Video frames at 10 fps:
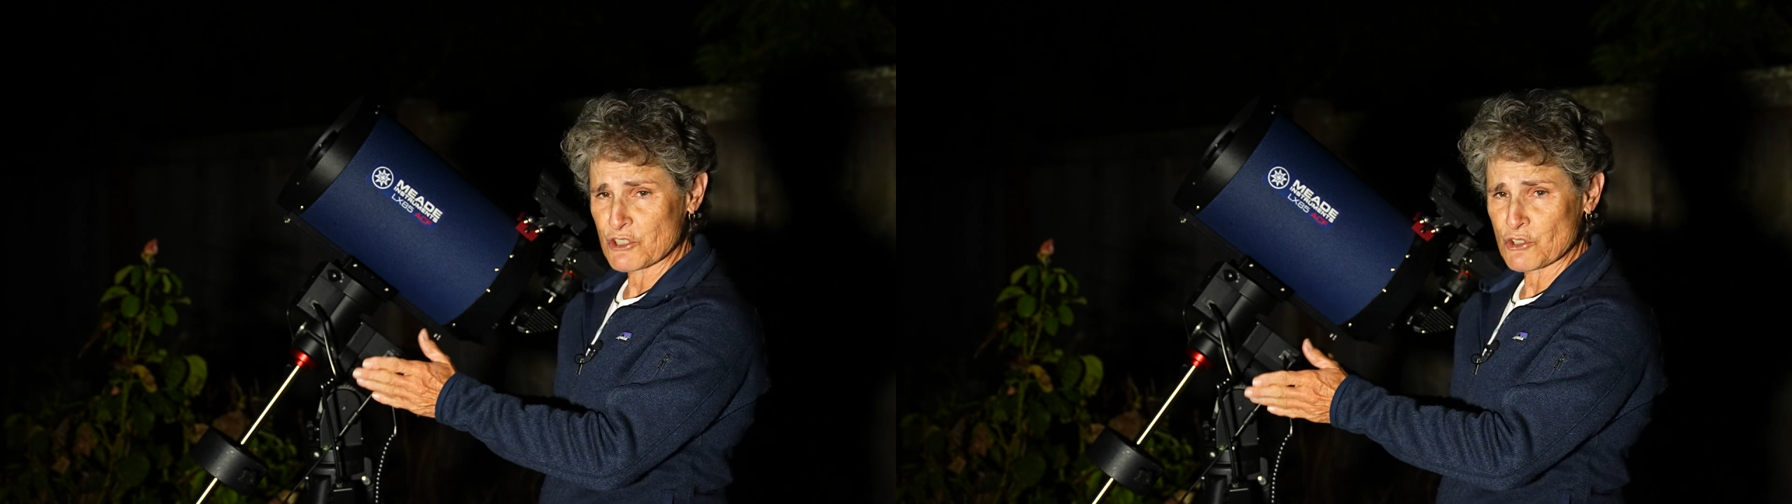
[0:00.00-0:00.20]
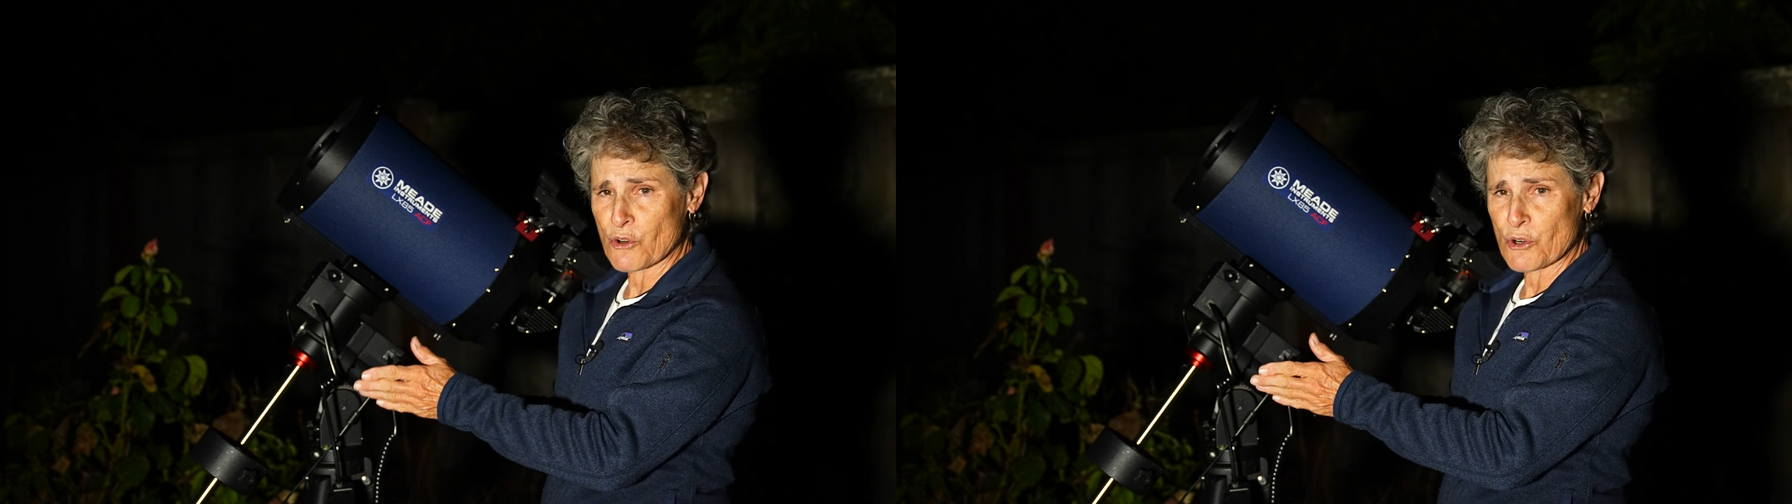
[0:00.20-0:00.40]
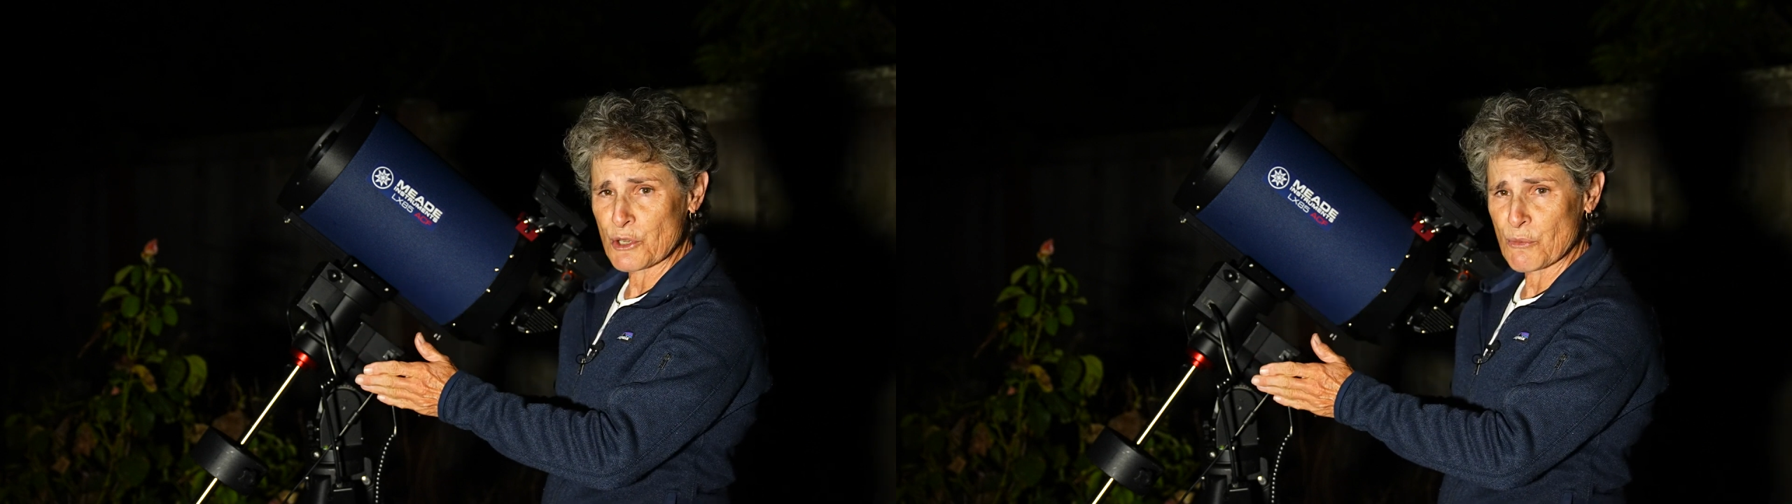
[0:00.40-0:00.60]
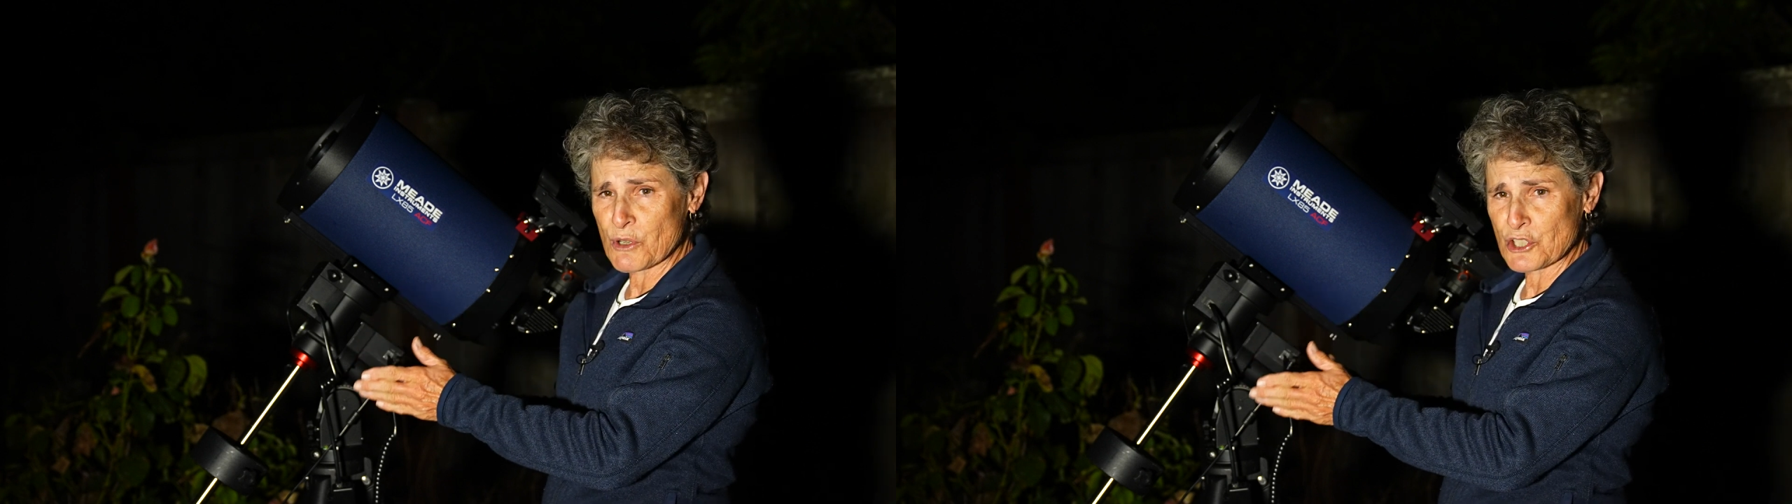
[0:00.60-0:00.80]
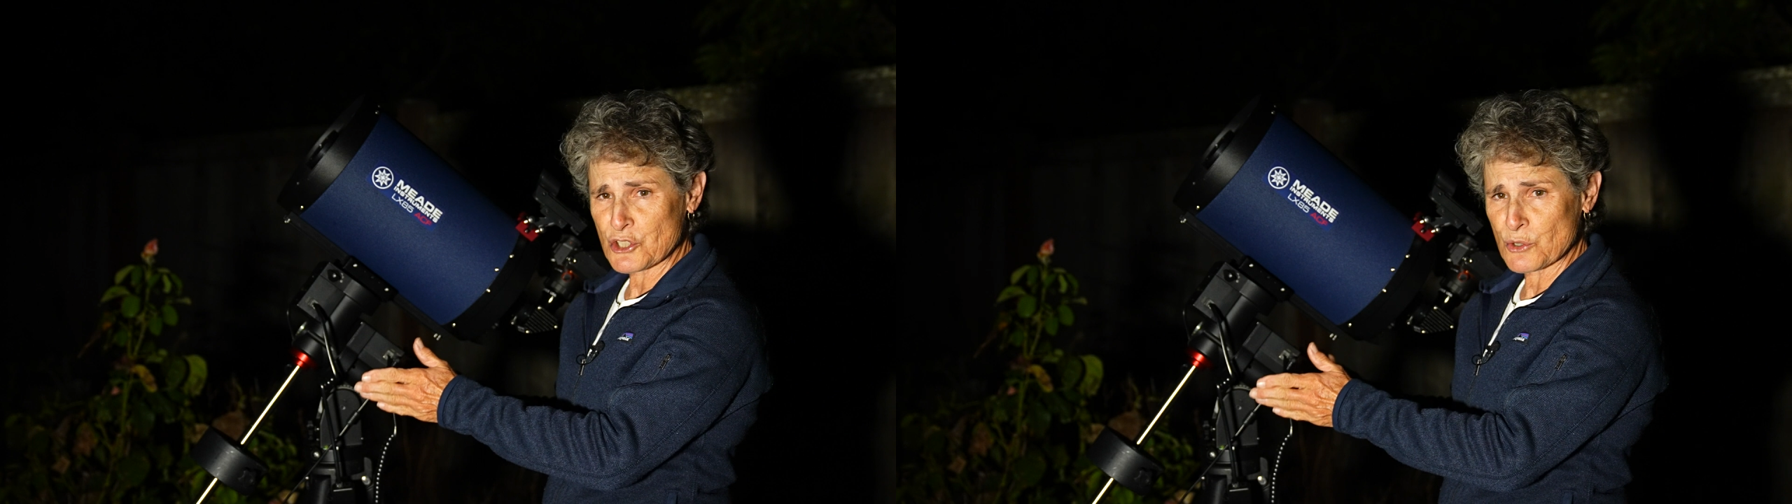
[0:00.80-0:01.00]
star you
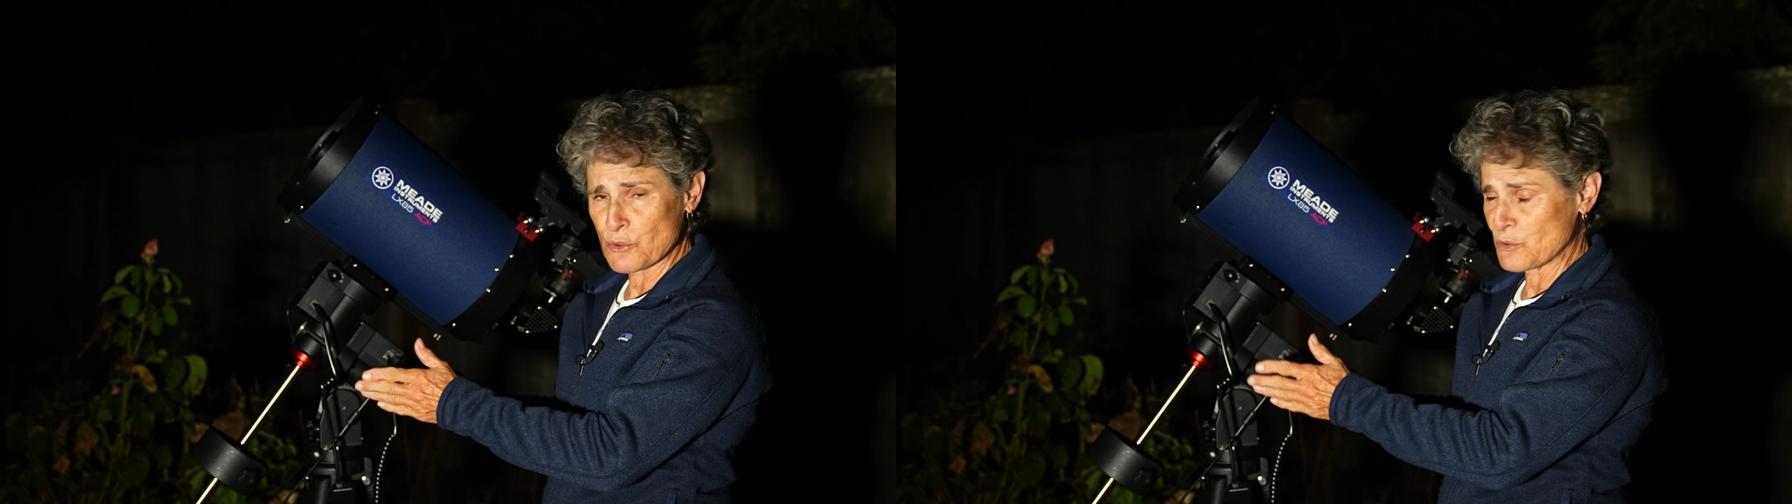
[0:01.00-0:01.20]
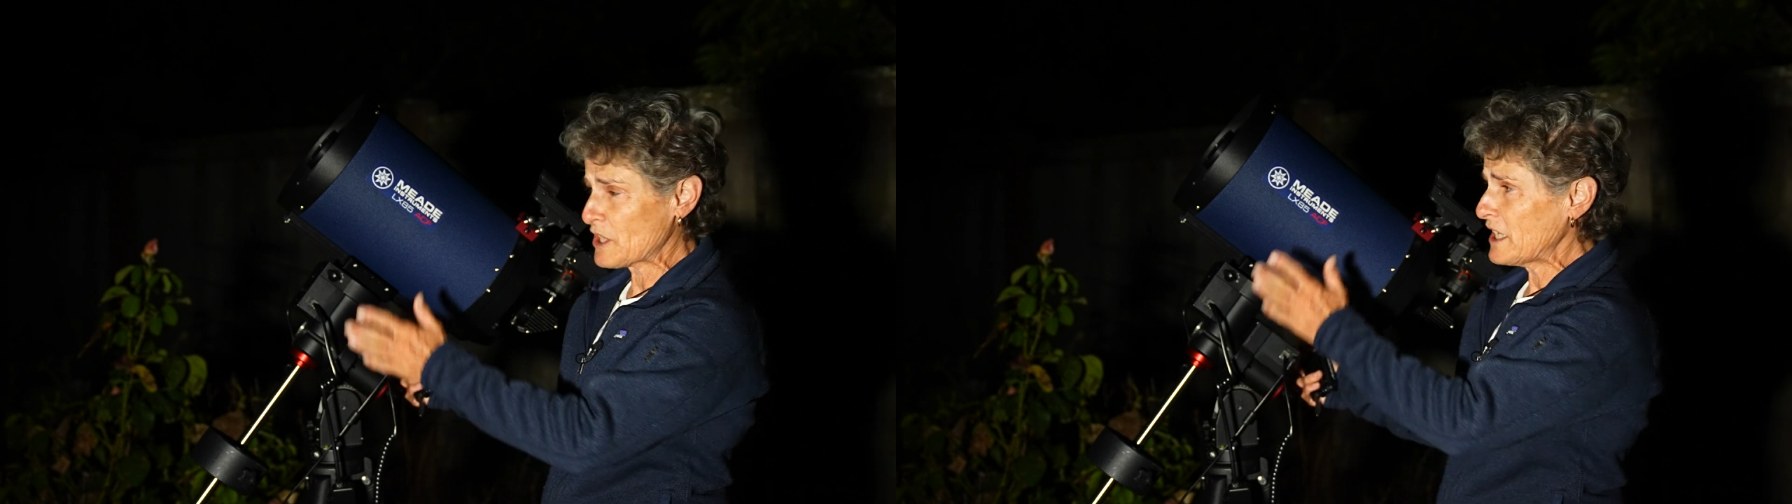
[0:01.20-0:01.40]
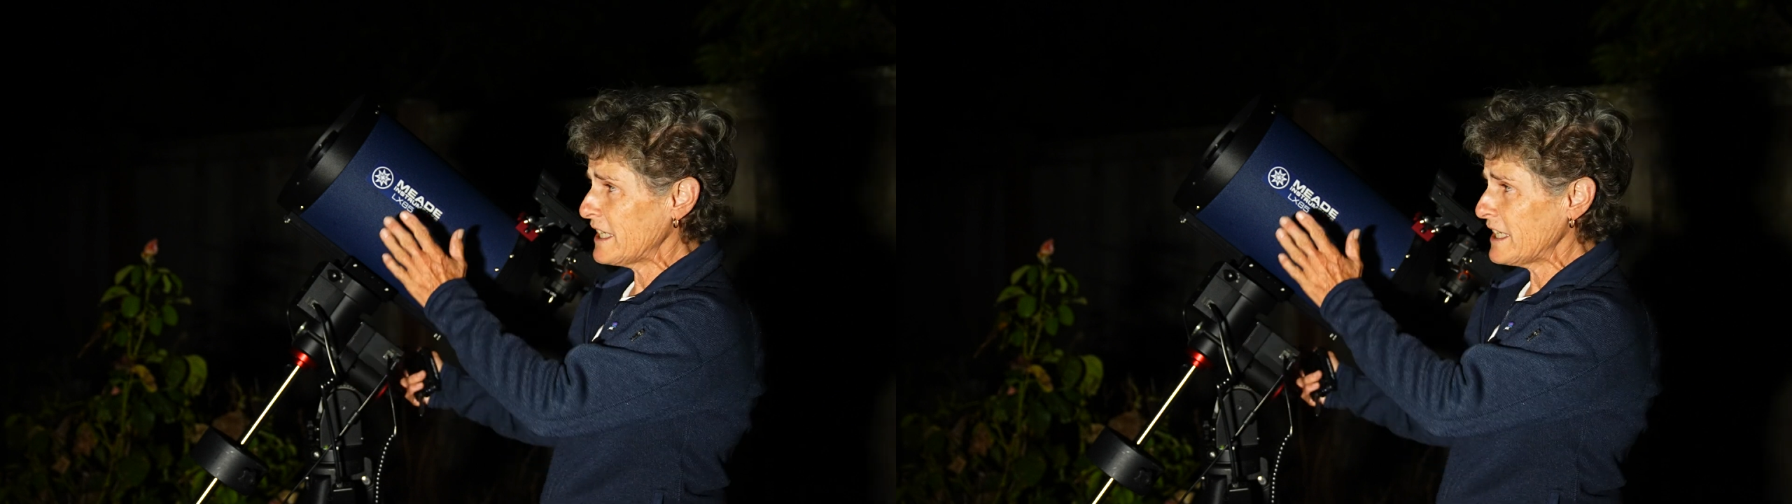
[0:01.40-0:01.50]
want to choose